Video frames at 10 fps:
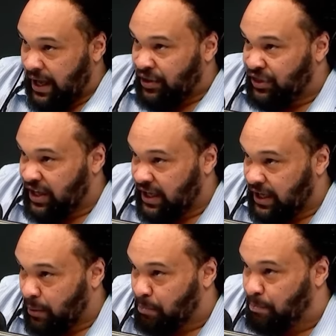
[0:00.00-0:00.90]

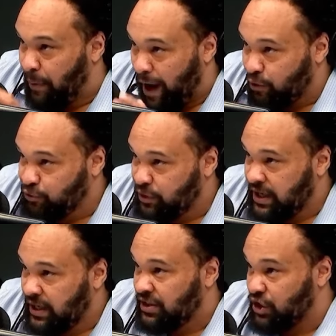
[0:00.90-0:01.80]
the
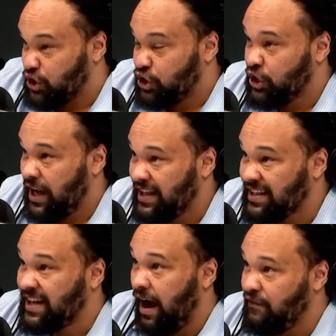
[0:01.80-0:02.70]
boundary, the
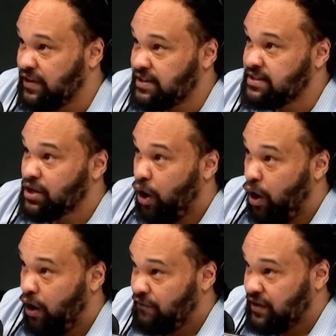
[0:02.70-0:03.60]
shared governance
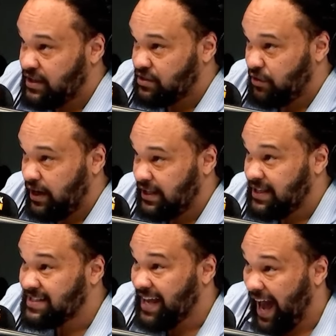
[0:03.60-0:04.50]
of
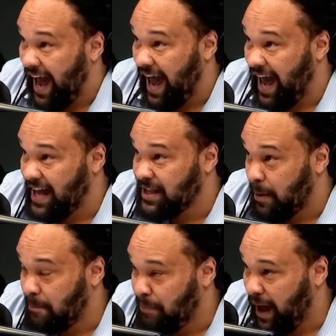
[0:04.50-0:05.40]
Israelis and
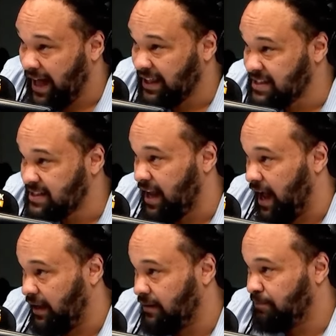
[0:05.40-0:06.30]

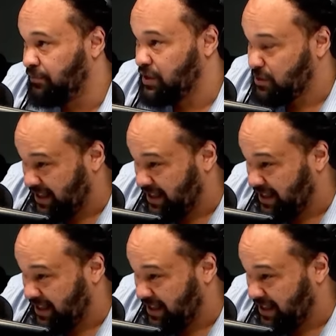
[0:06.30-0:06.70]
Palestine. This was